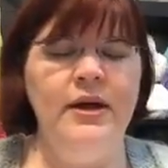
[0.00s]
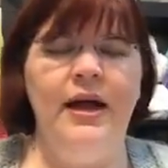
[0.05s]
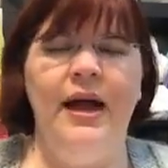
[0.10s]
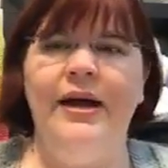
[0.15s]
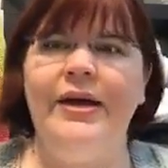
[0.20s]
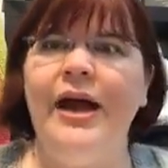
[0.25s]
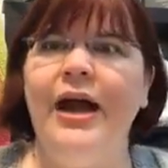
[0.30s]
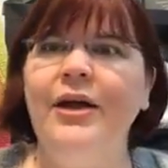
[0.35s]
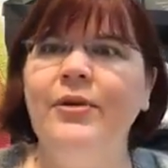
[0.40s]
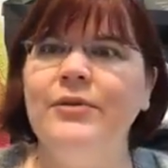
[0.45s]
I
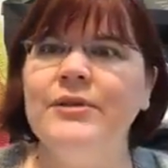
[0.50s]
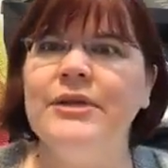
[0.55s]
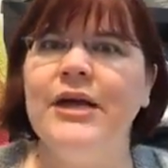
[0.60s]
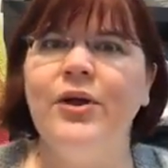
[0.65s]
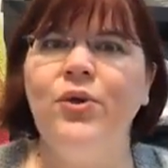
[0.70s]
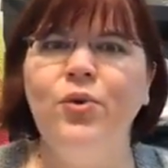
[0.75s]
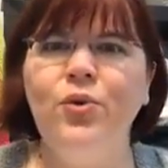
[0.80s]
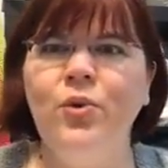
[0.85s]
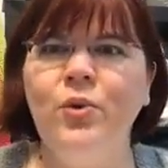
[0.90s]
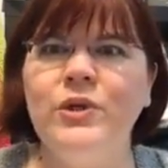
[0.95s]
kind of was
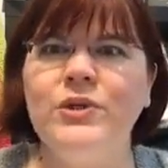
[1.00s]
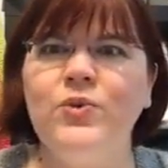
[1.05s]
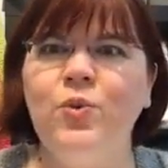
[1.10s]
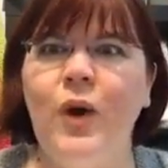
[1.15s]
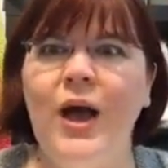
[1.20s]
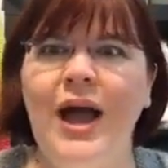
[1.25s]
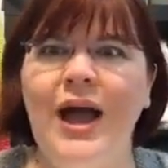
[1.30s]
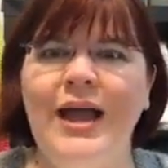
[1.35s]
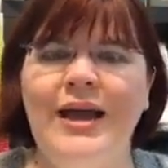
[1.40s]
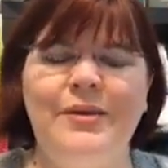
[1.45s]
like, oh, it's
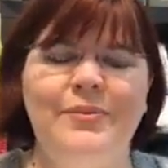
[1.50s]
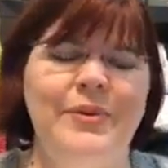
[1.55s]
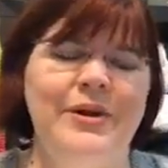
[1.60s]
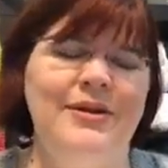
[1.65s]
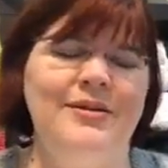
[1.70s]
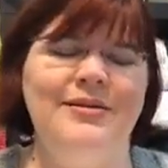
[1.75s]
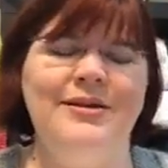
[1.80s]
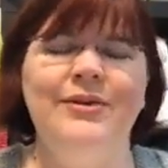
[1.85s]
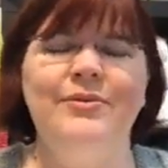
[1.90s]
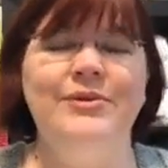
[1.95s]
white,
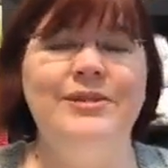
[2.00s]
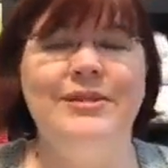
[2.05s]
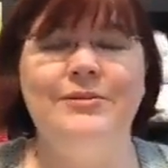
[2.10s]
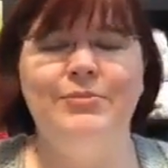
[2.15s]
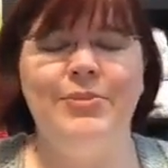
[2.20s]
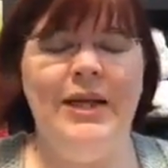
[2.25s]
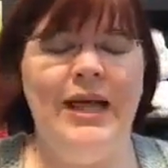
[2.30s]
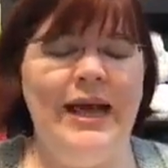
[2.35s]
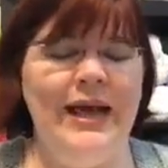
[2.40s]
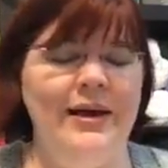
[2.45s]
but it was
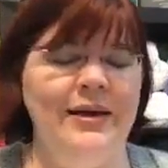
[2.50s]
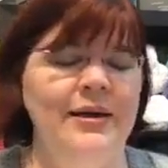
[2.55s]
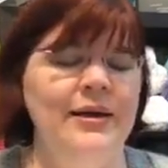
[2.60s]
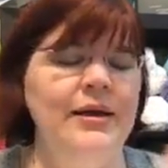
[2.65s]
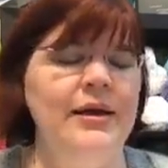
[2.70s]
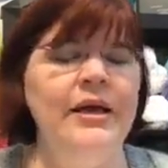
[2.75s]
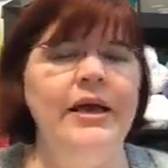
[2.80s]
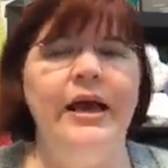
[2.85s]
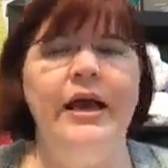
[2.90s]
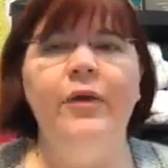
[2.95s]
black.
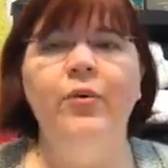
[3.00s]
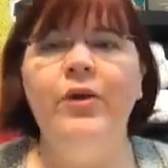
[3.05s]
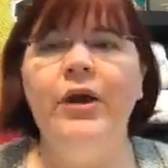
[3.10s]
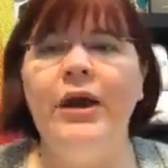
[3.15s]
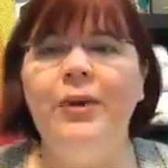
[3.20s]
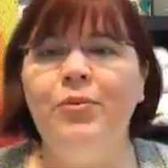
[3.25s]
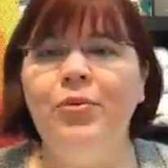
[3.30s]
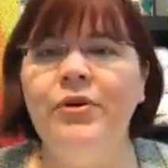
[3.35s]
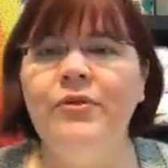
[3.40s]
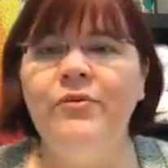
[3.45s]
And when
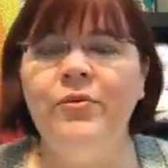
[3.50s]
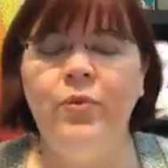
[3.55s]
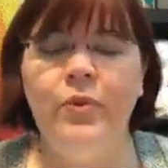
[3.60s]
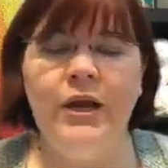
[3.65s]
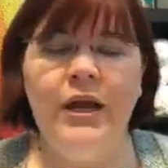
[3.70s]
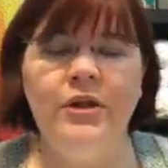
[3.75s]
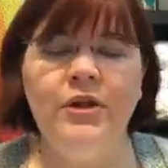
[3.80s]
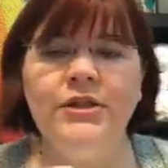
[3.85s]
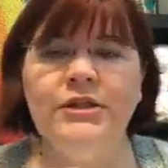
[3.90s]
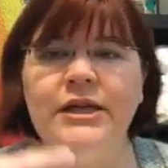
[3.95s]
I pre when
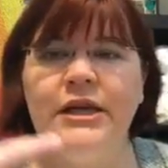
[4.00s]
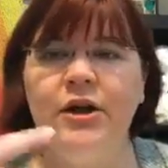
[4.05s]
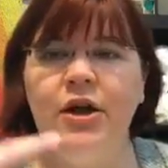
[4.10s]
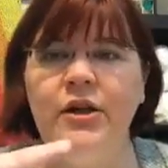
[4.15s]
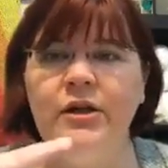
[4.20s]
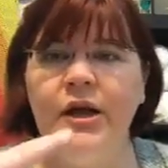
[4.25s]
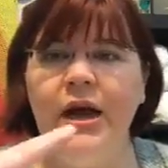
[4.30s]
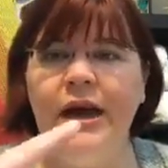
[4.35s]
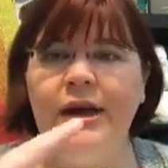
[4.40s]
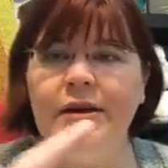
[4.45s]
I looked at it
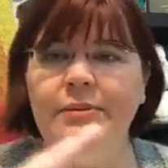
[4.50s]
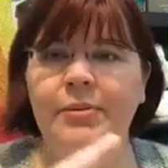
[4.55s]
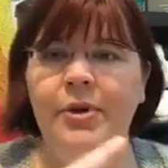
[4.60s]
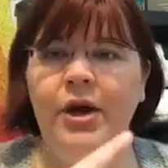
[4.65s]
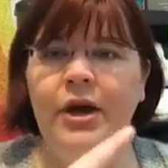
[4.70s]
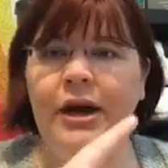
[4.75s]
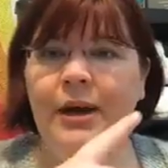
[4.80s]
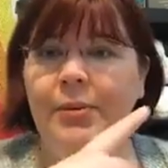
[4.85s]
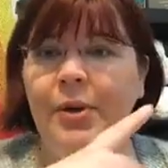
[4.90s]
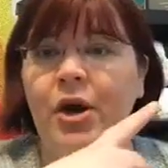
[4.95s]
online and
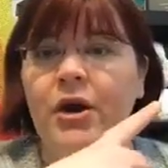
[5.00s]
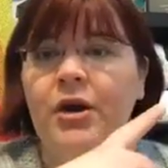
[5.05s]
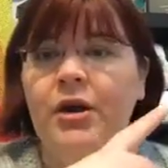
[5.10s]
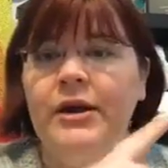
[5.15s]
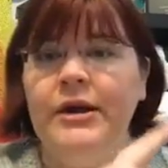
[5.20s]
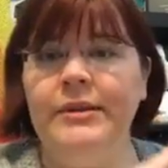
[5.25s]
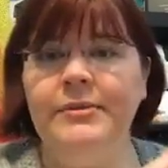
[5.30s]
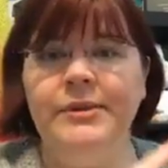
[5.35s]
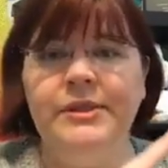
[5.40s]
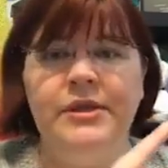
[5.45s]
bought it, I bought it on
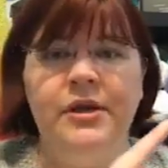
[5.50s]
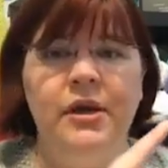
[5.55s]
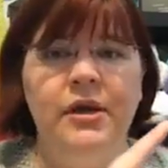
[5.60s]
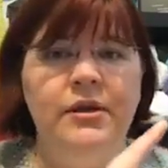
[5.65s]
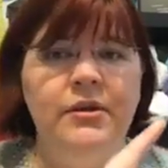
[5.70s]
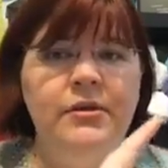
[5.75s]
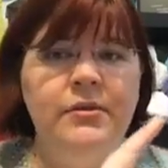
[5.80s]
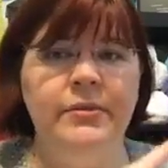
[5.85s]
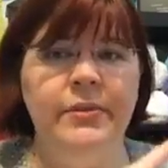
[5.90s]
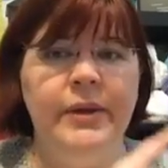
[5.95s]

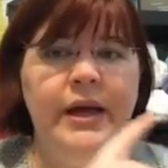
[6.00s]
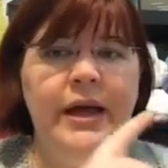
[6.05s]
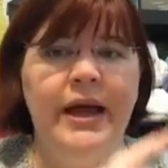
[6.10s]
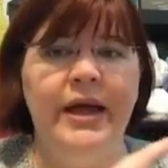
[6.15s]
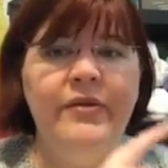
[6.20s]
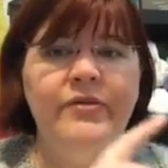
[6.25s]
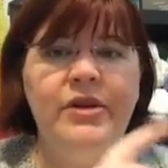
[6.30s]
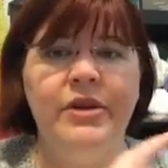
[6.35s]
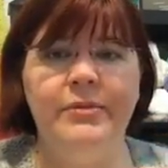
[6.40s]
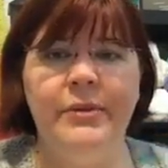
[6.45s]
Amazon, but I
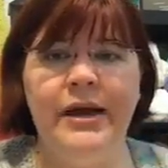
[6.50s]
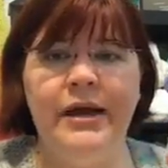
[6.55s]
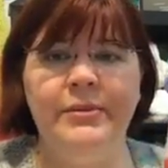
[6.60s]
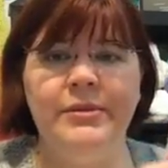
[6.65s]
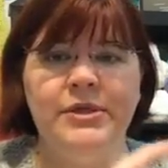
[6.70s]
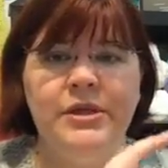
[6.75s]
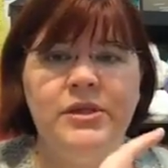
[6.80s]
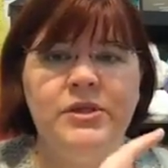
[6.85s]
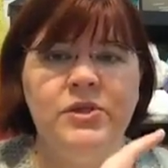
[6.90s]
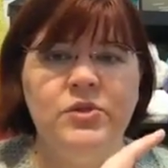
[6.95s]
have it in my
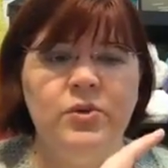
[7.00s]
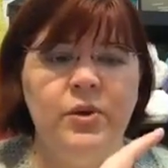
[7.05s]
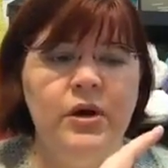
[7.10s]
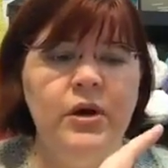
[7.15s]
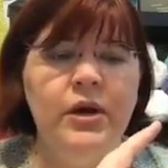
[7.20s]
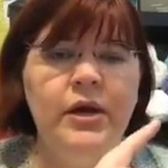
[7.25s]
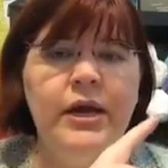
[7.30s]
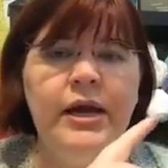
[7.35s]
Amazon store.